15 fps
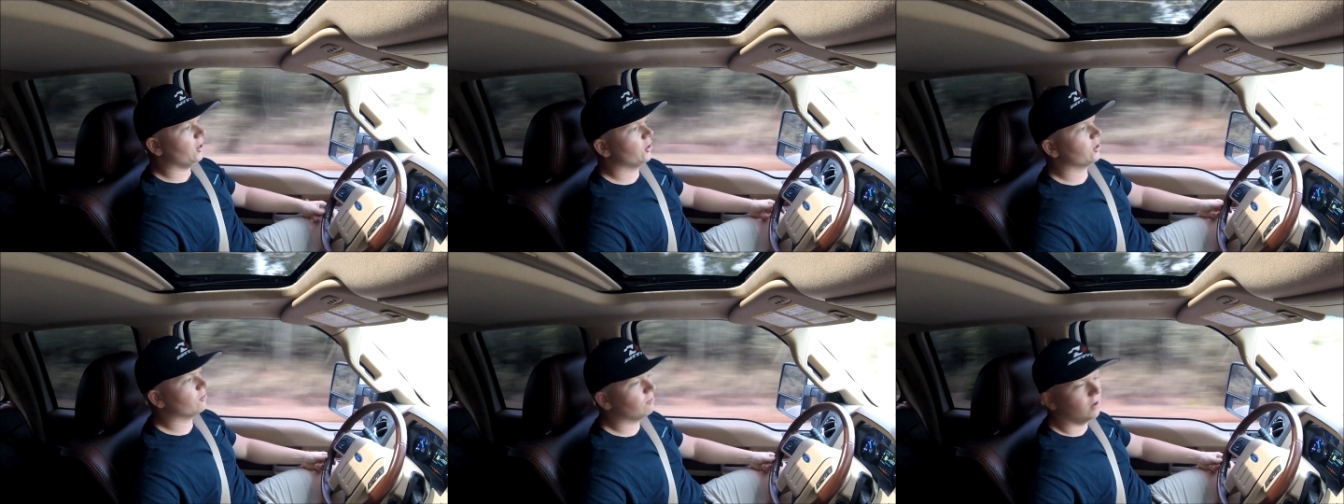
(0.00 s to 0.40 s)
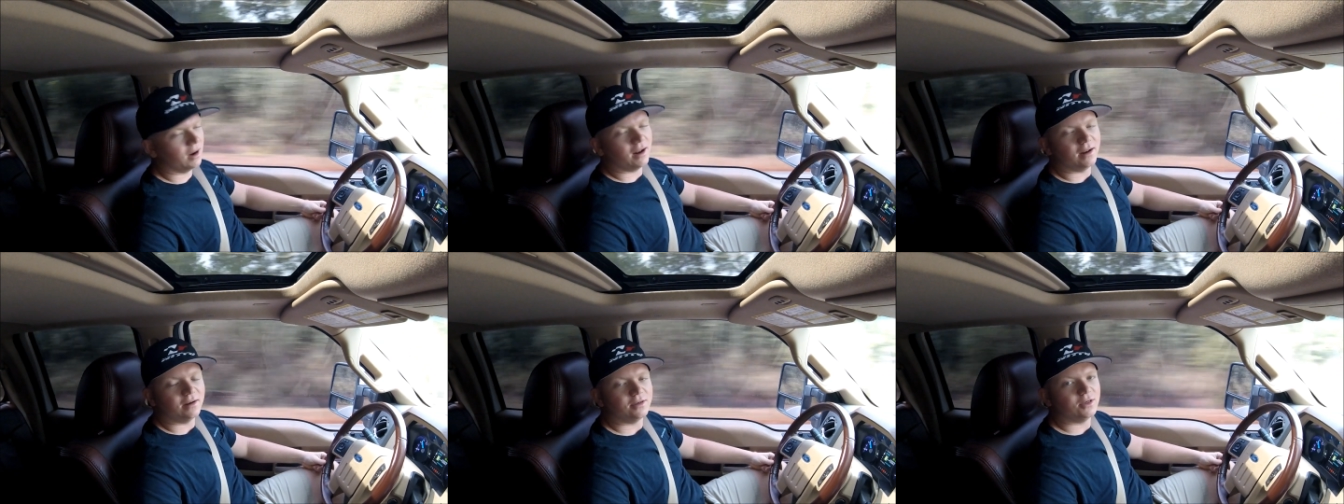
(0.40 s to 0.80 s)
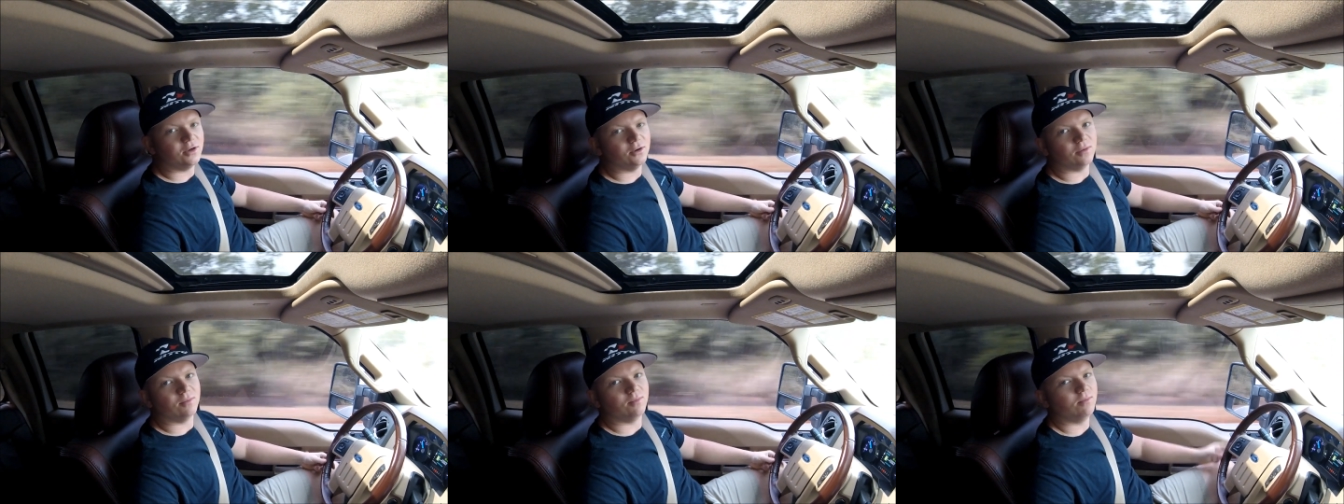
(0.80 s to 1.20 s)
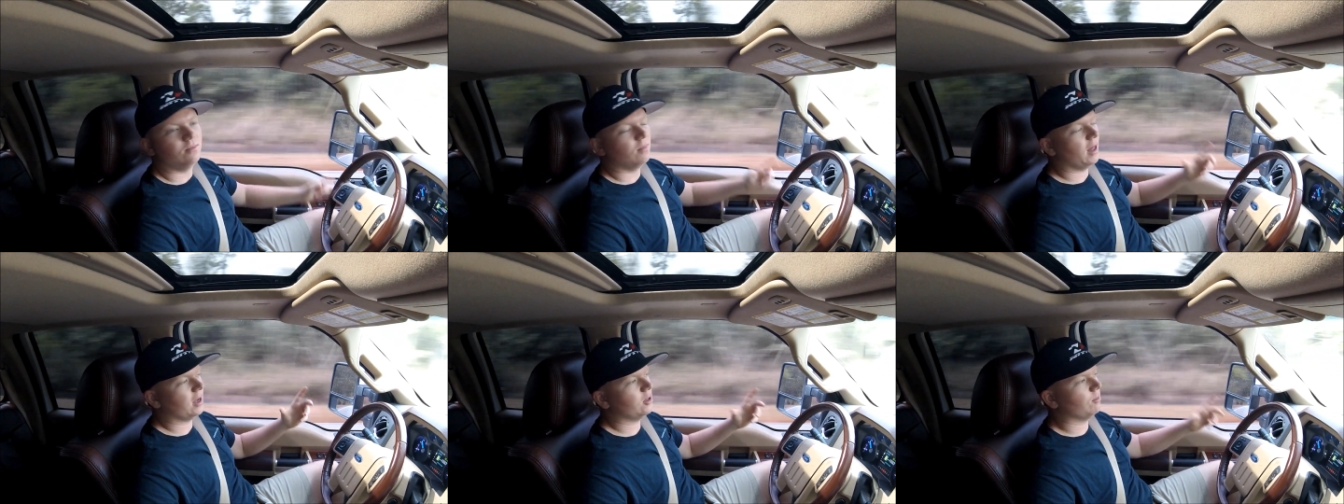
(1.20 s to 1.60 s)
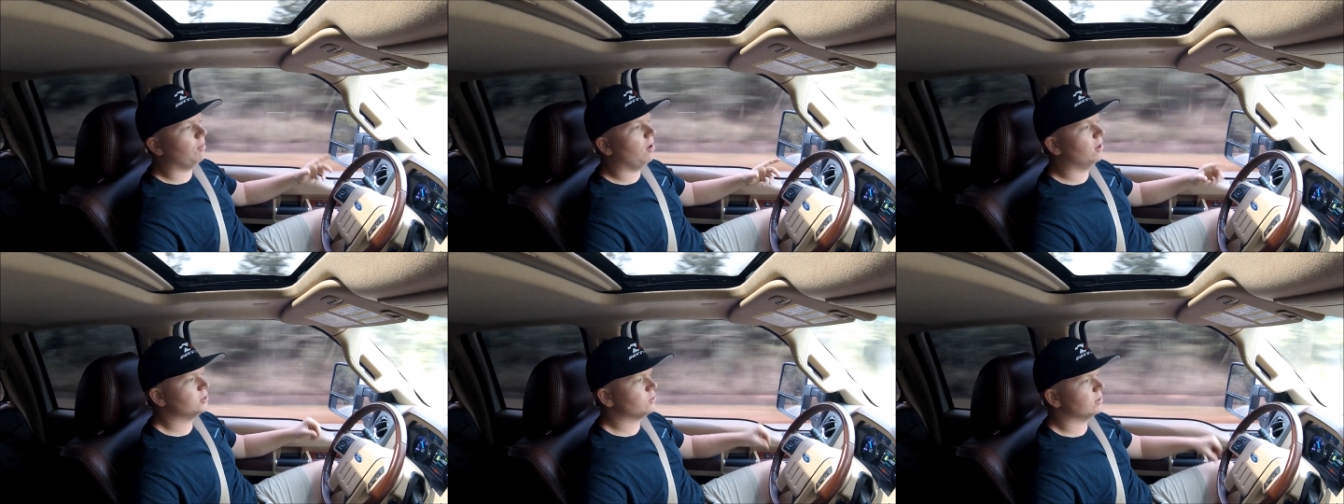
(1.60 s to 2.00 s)
you're going to run into like your
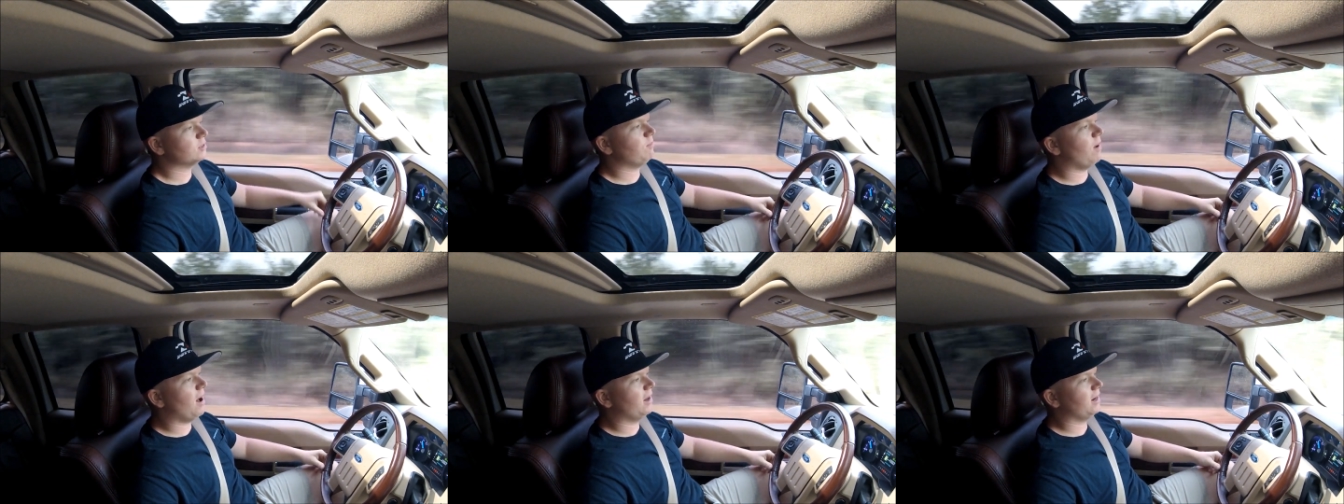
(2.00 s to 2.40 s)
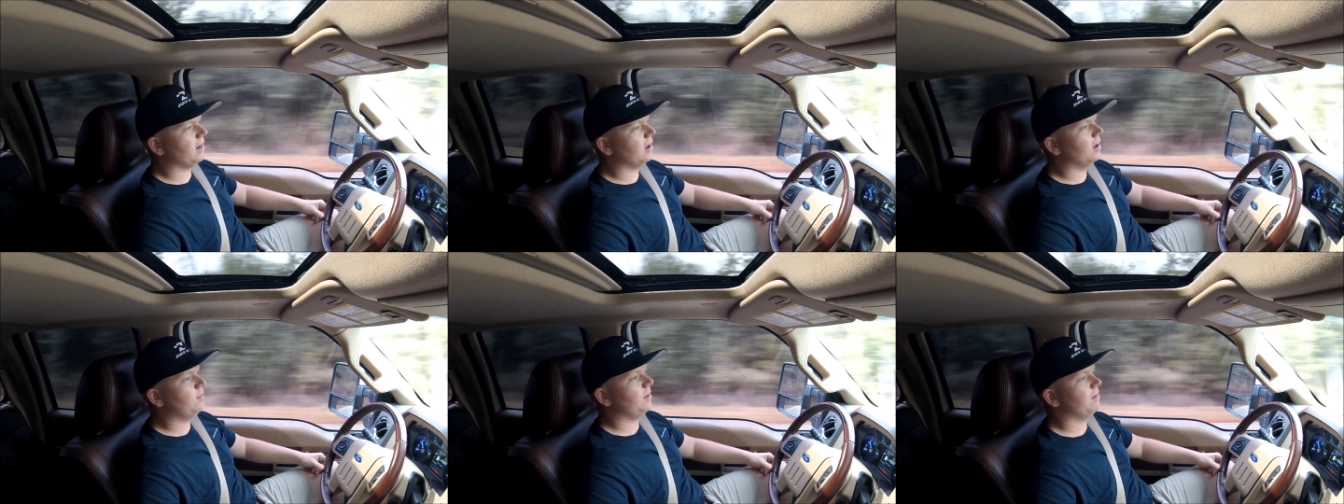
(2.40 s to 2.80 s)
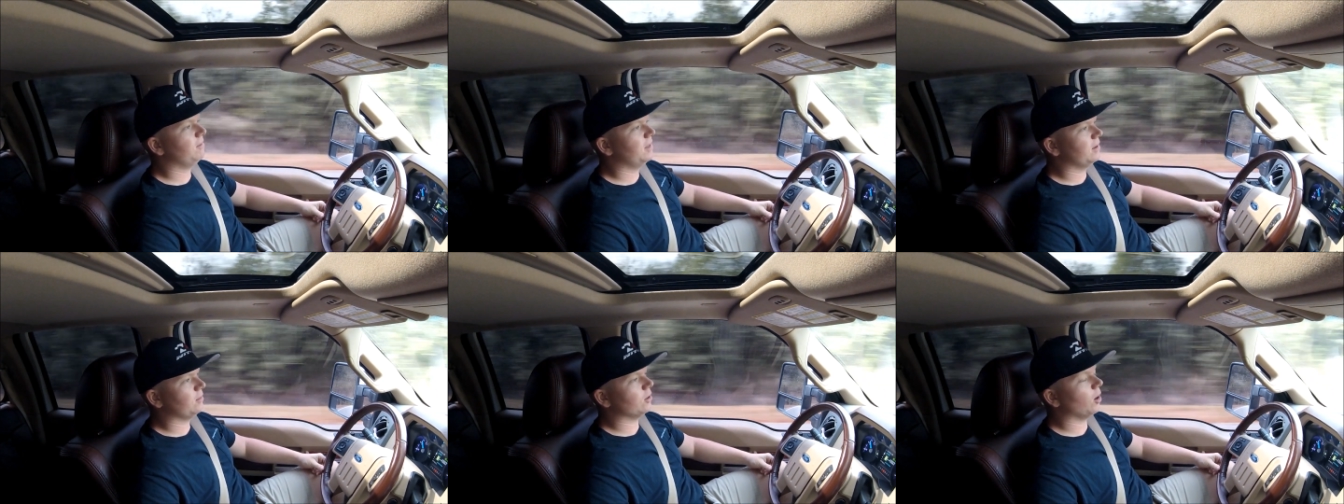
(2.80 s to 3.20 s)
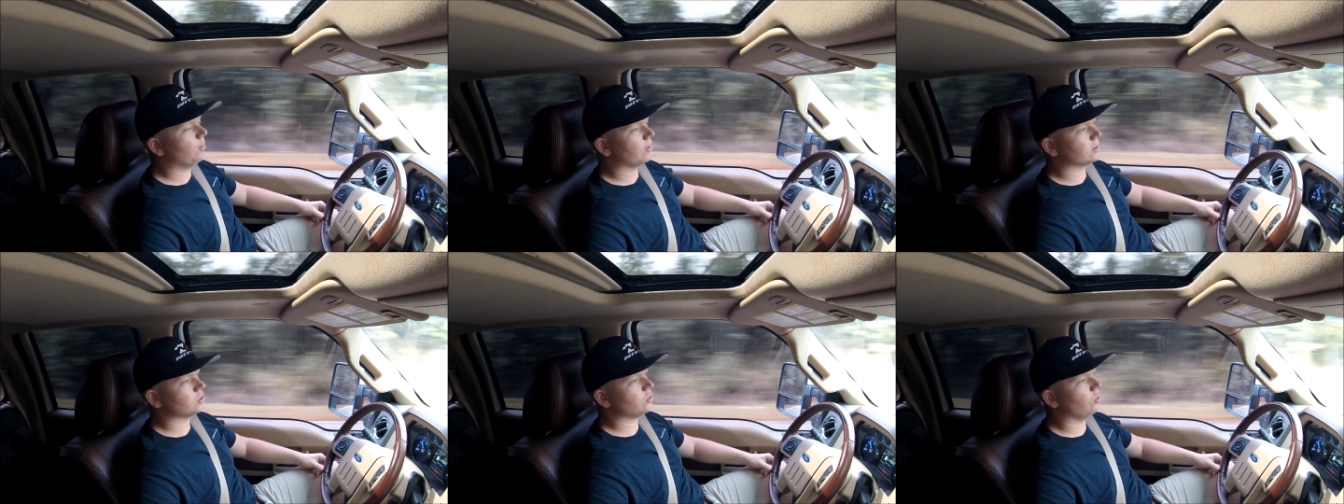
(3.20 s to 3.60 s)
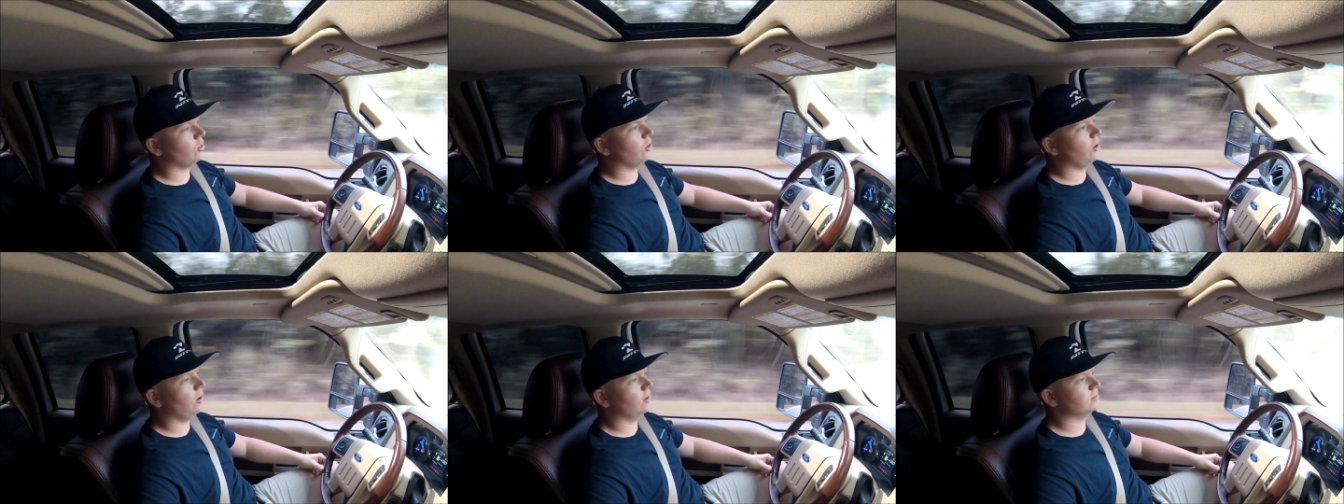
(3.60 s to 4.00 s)
ball joints bonding up and everything, your upper
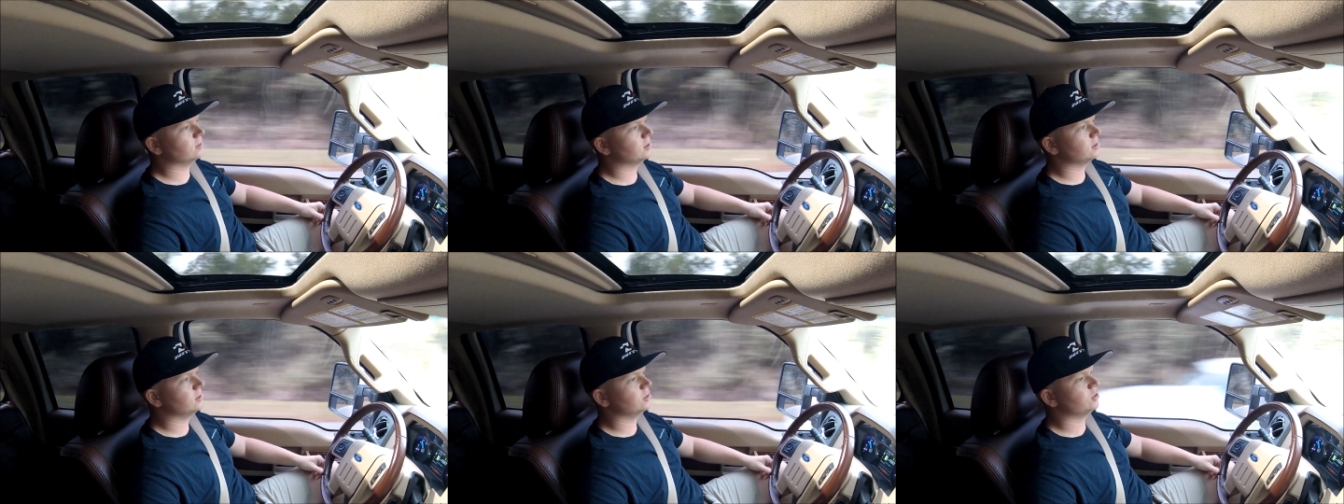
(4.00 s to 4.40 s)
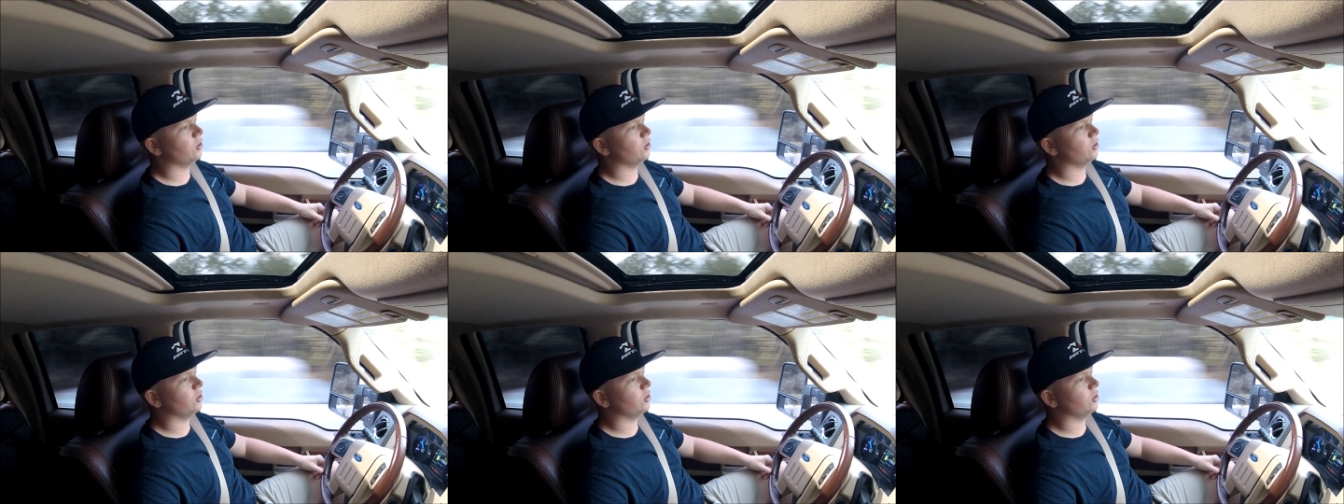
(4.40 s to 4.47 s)
control arms.